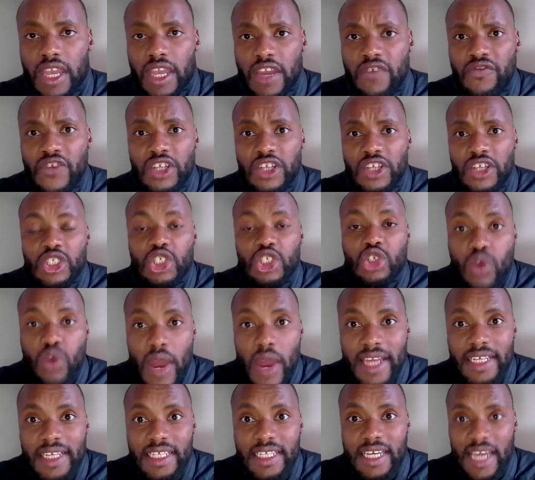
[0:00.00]
if you're
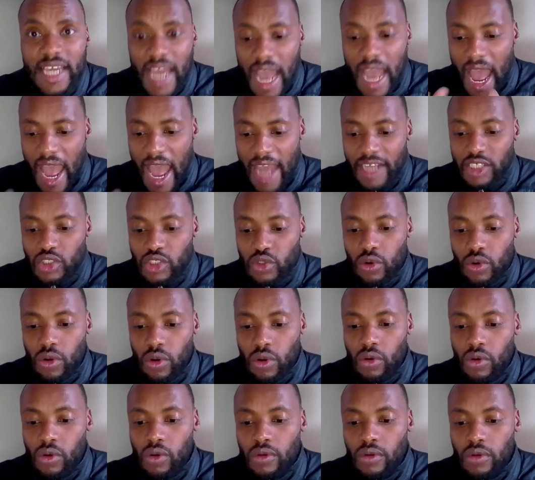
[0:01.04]
trading
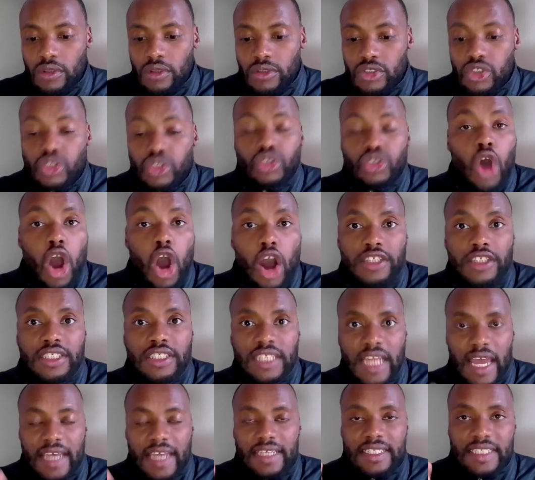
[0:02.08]
actual stocks
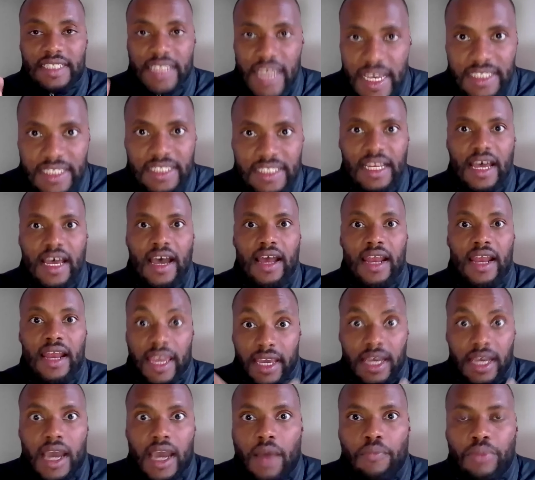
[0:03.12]
like Tesla,
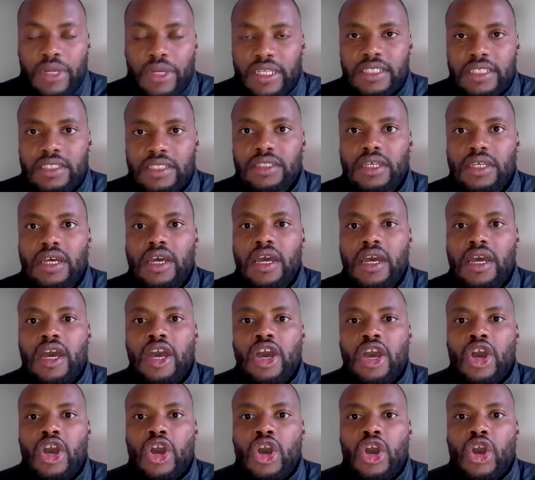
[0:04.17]
like companies,
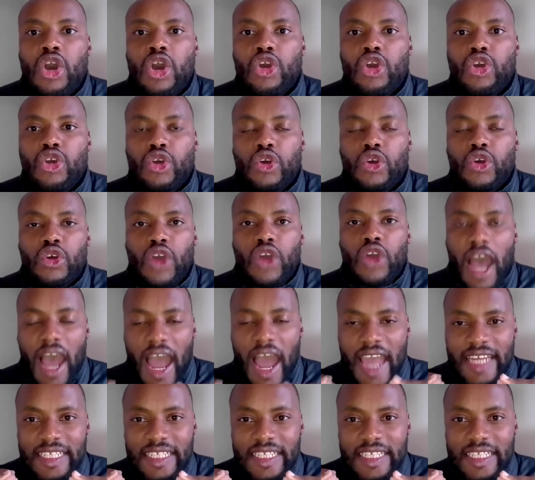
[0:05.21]
mm.